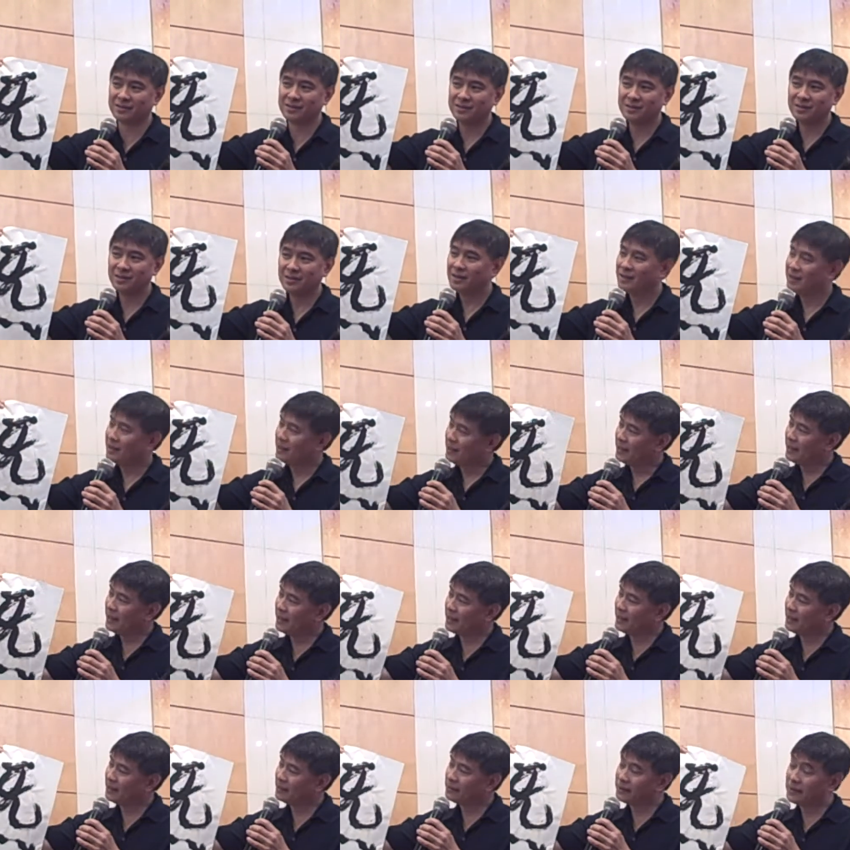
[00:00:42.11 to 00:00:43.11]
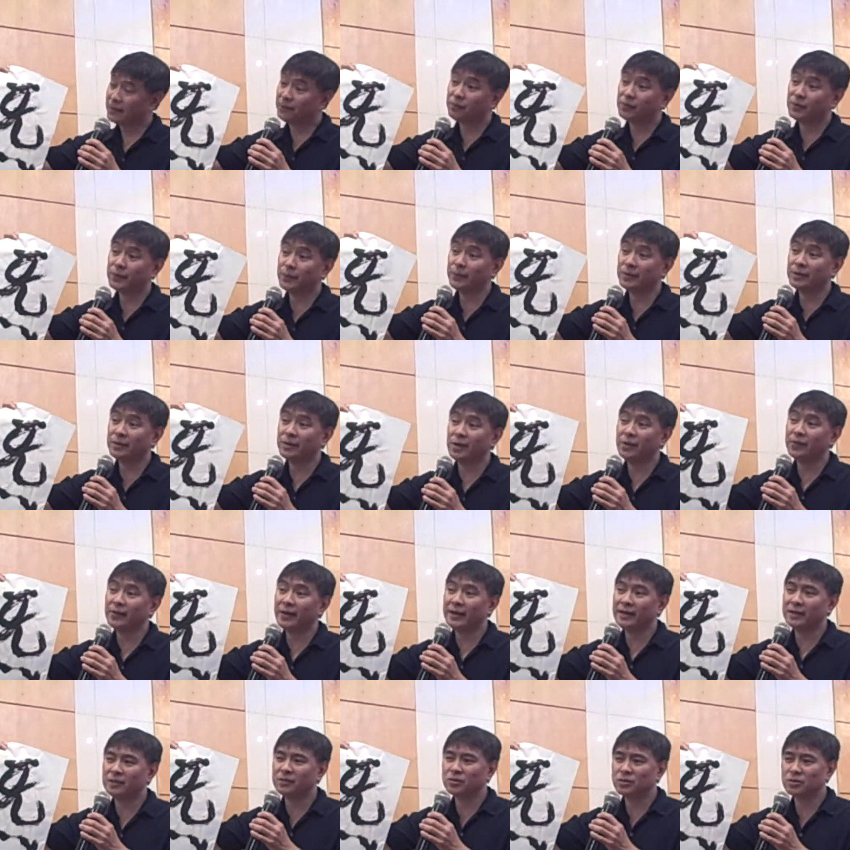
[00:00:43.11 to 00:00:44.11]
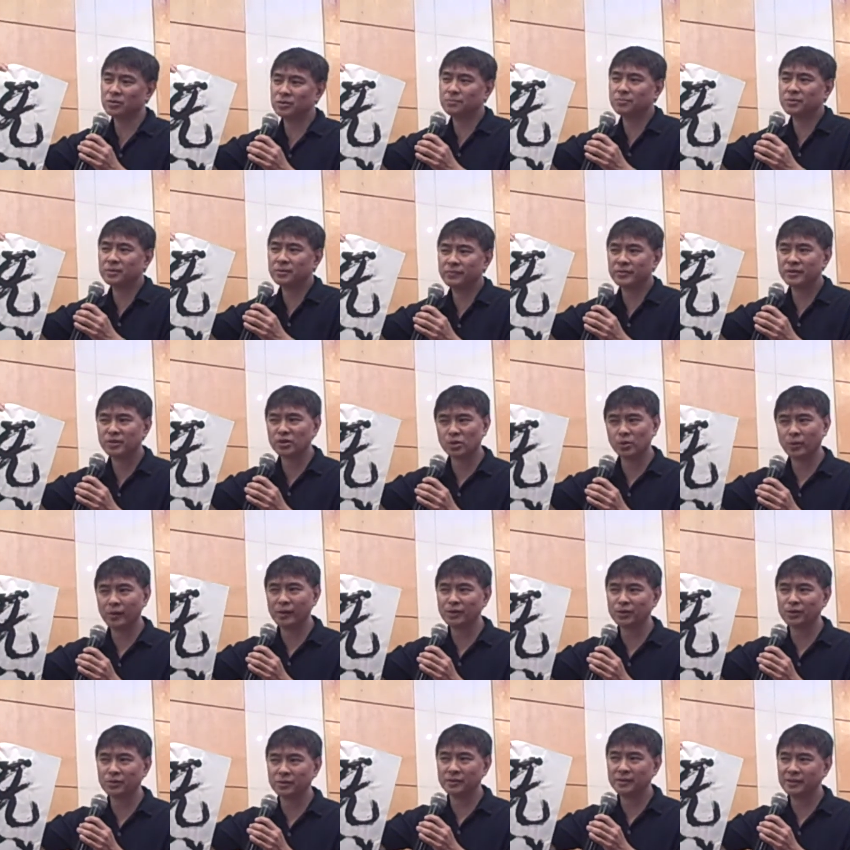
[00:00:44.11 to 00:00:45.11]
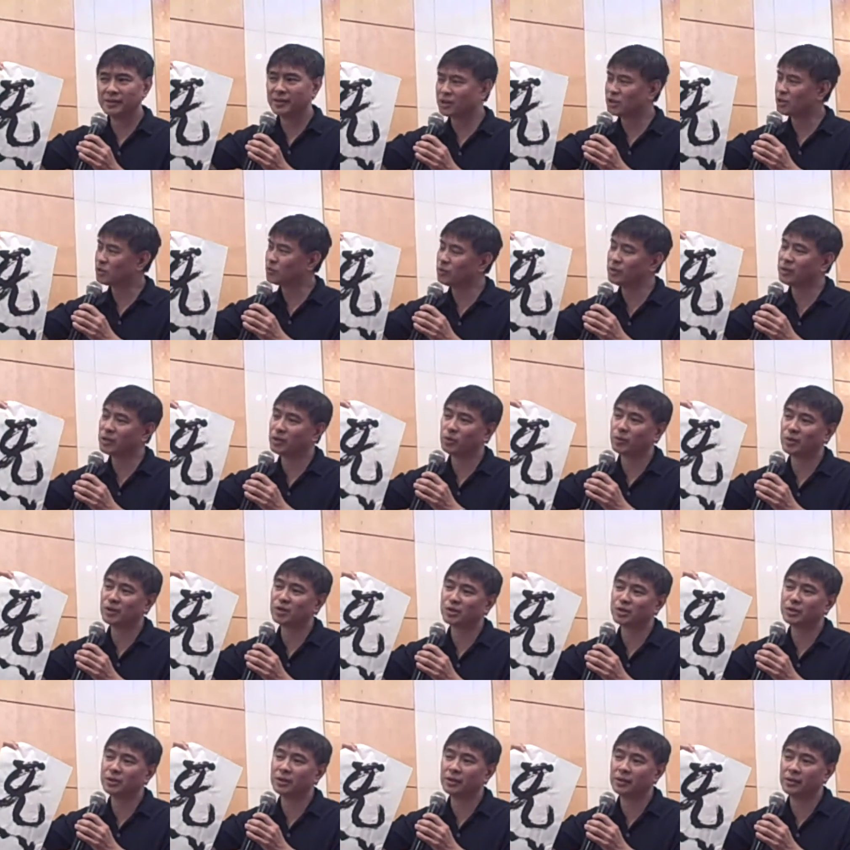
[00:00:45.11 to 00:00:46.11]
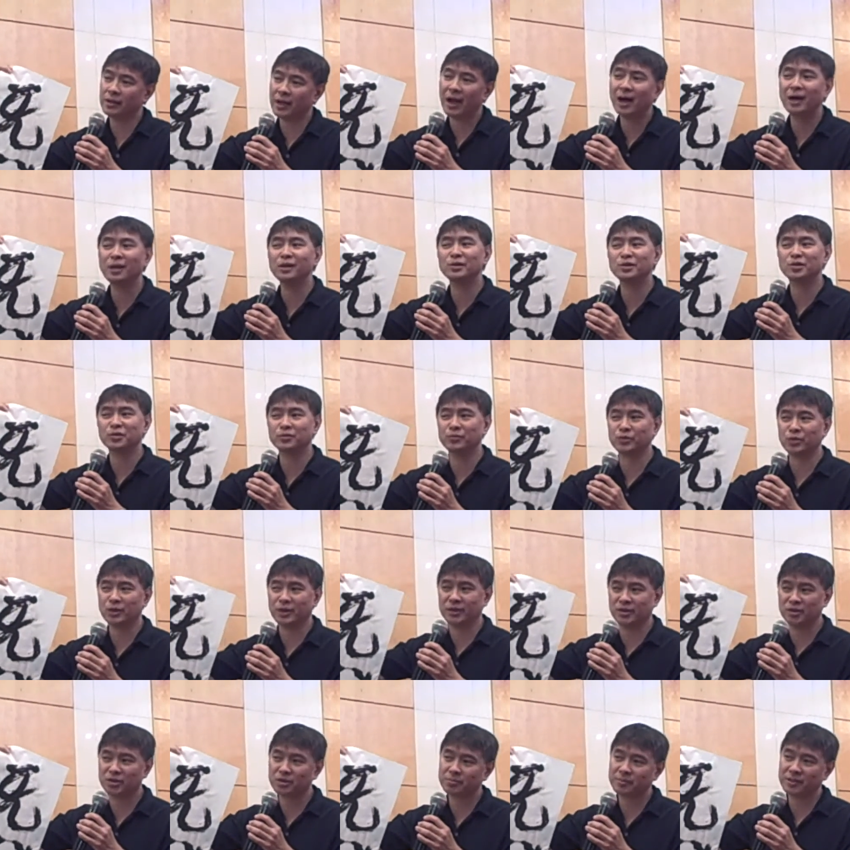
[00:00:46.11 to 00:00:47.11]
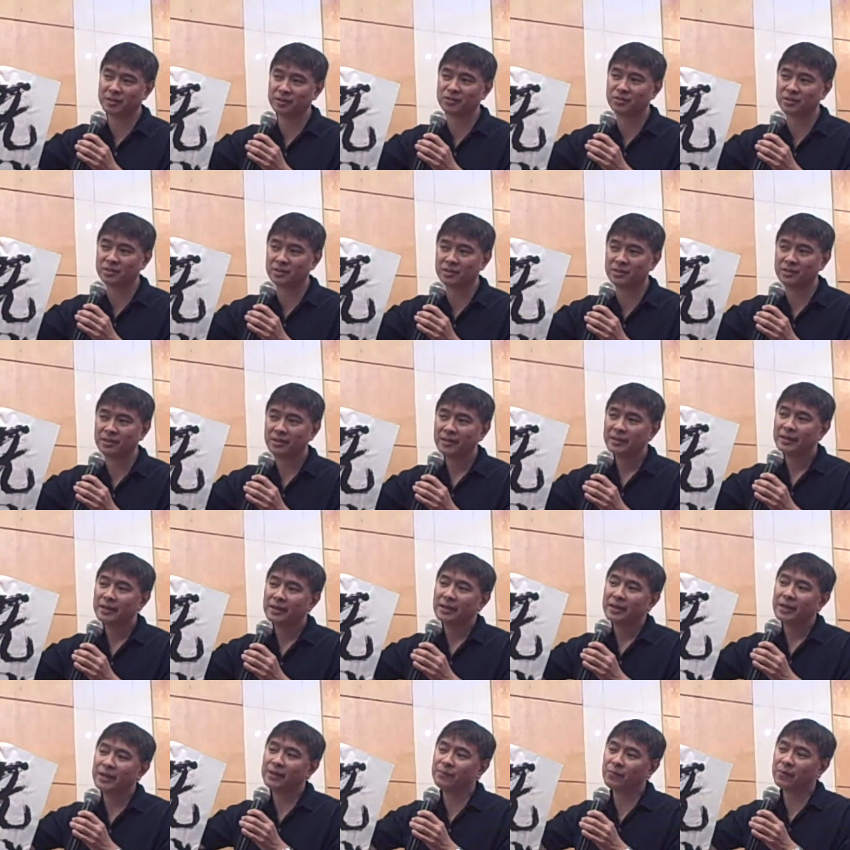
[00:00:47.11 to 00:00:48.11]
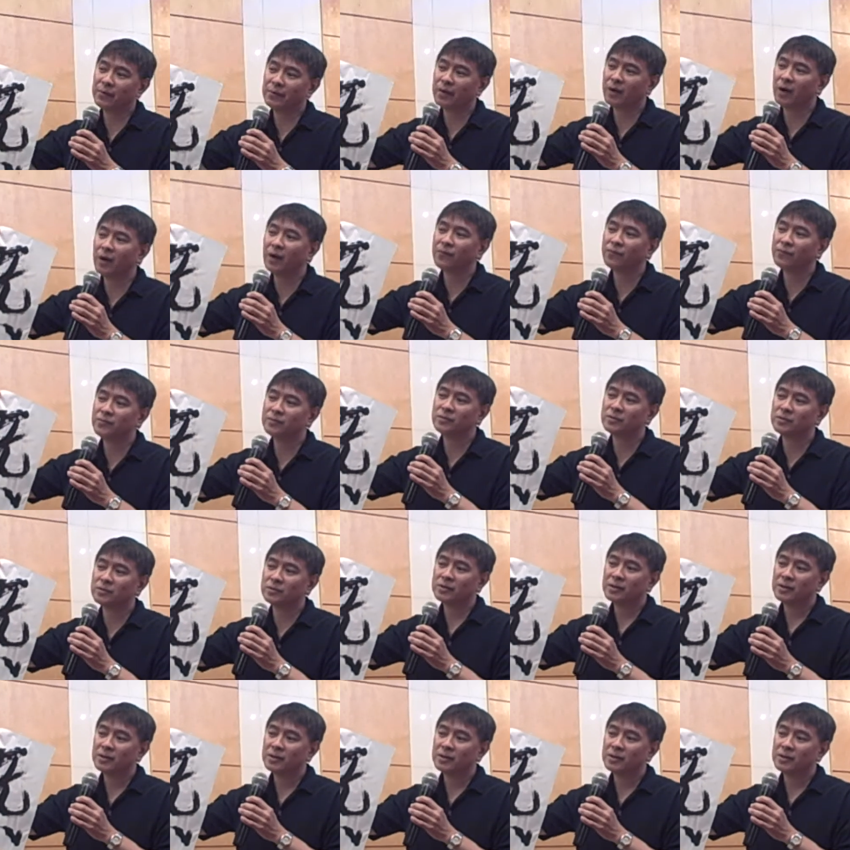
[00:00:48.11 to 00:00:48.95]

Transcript: And definitely we know that in terms of his question. He doesn't really question the knowledge of Chinese medicine. He very often